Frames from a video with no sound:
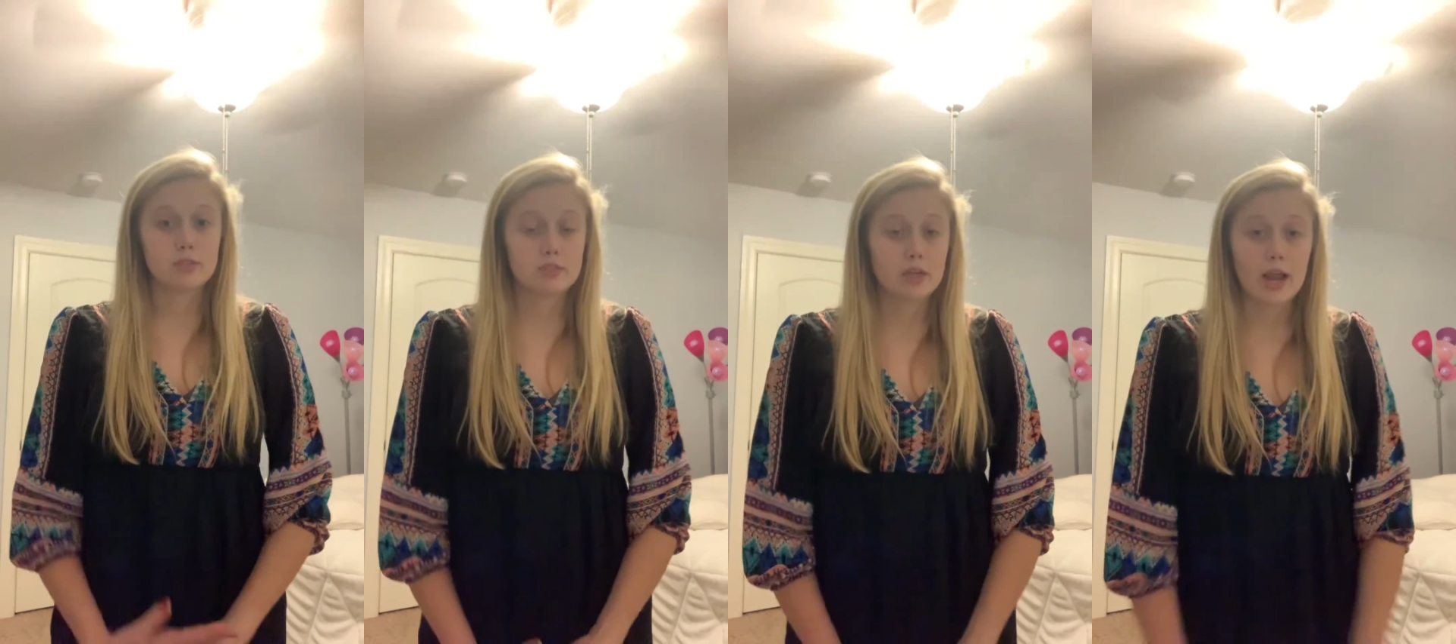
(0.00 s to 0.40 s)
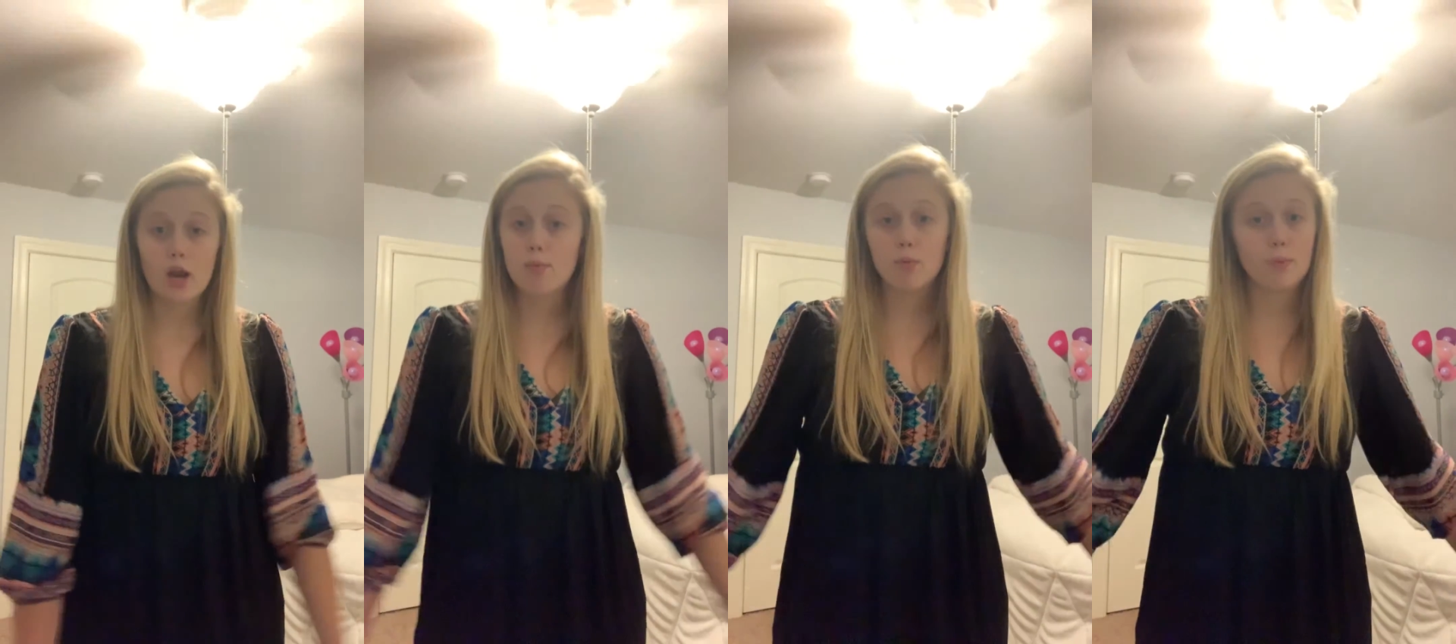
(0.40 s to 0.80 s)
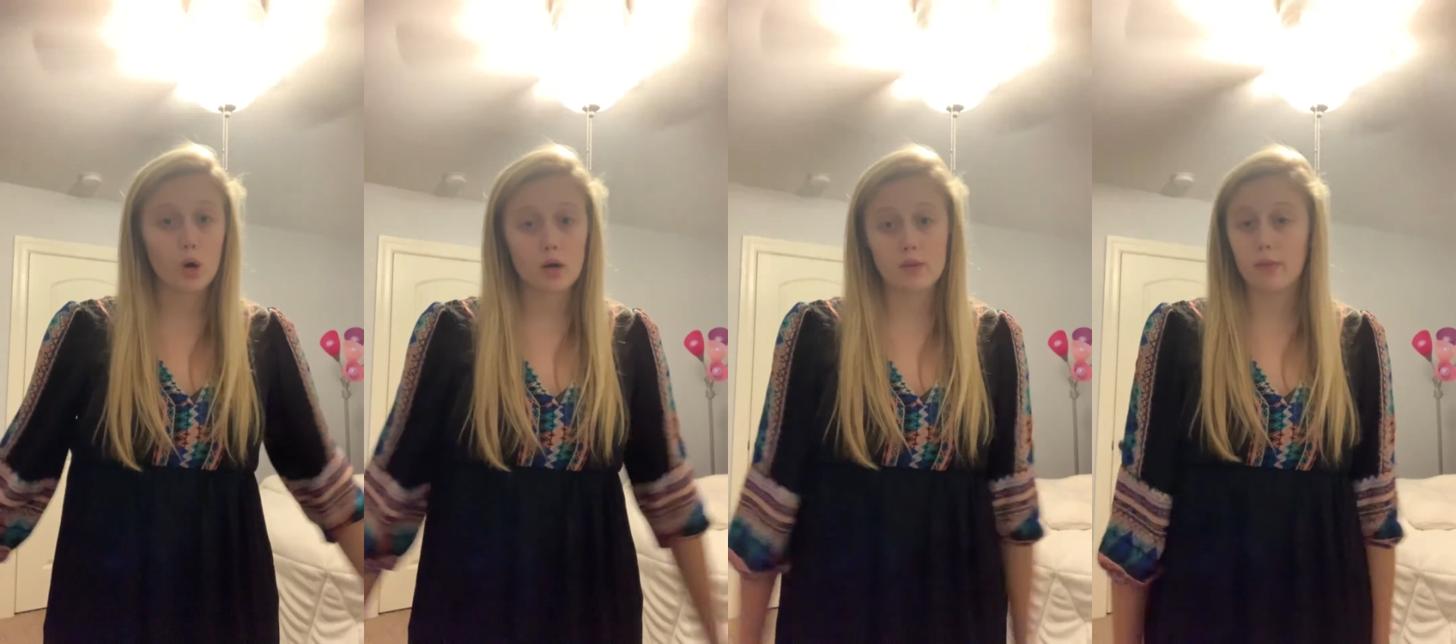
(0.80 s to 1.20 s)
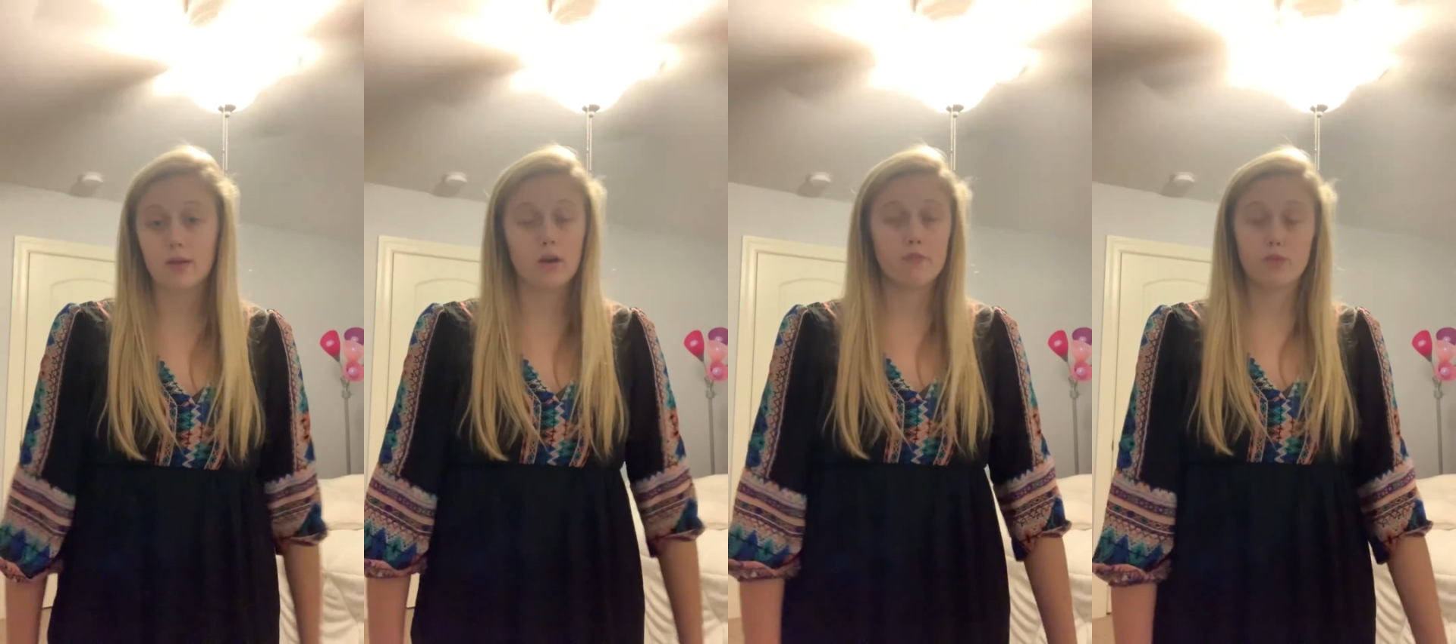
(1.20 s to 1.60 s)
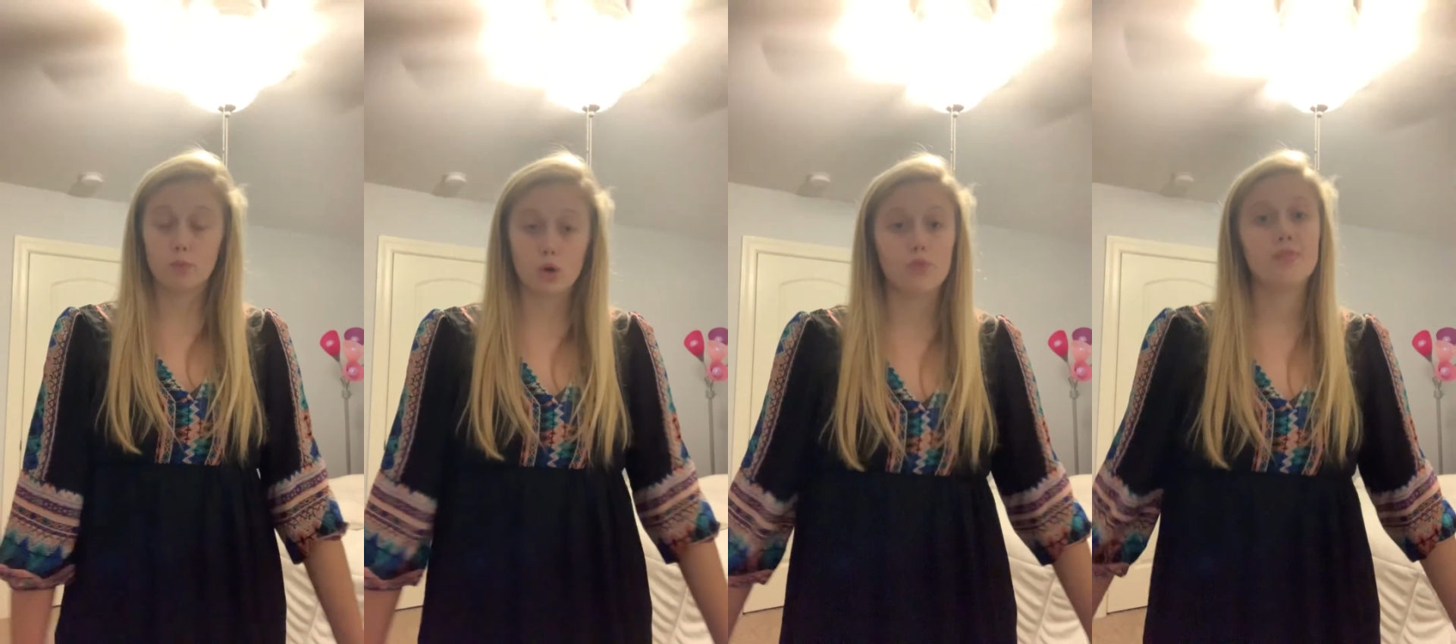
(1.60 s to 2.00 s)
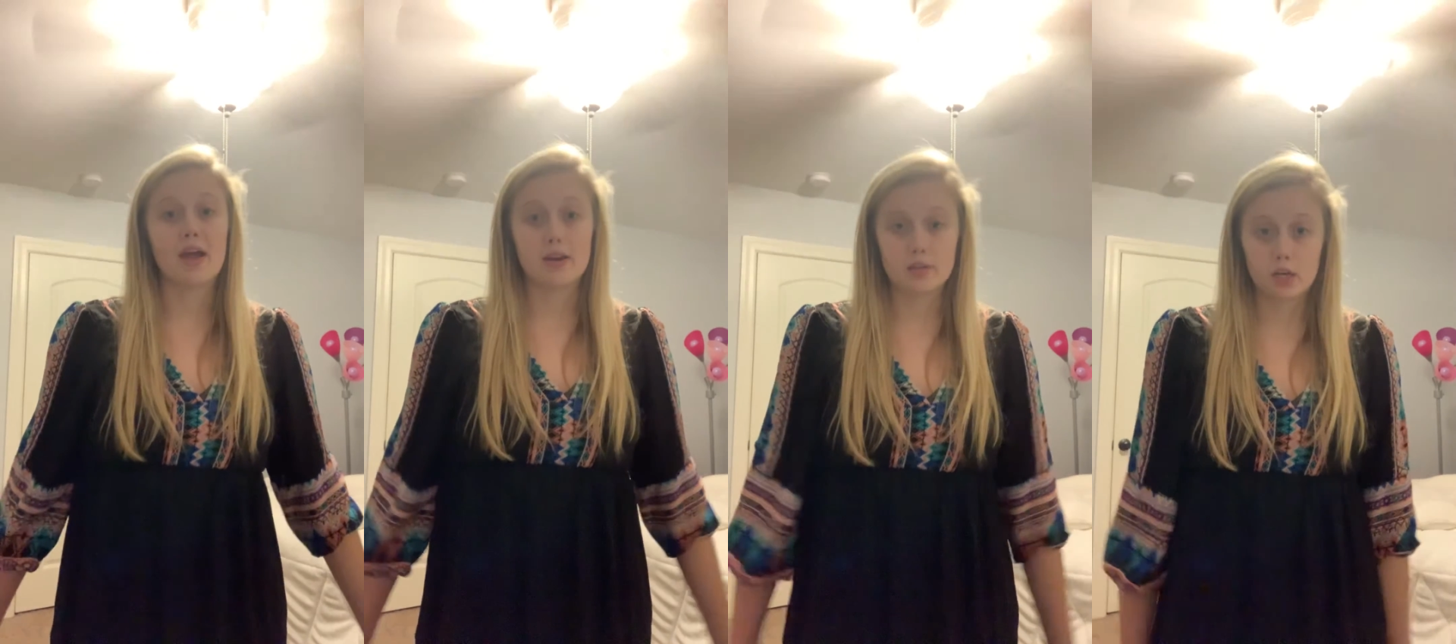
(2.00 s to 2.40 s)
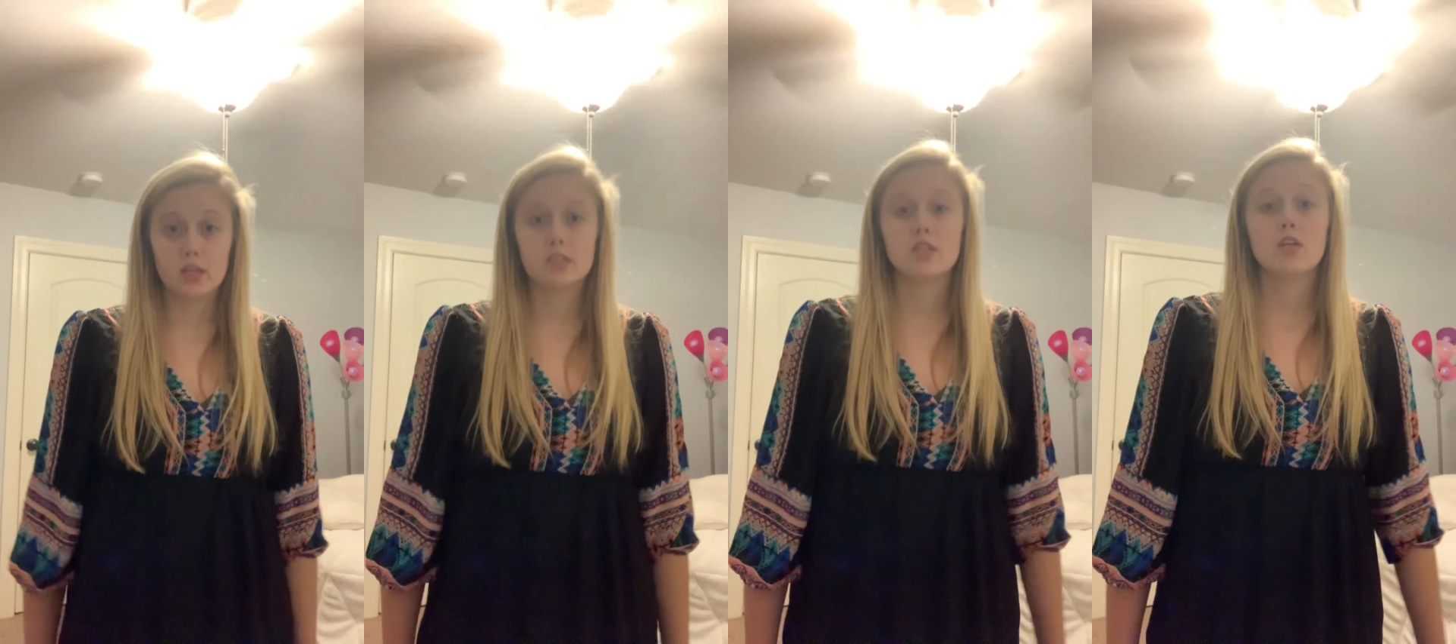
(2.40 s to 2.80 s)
terrible part of the world that does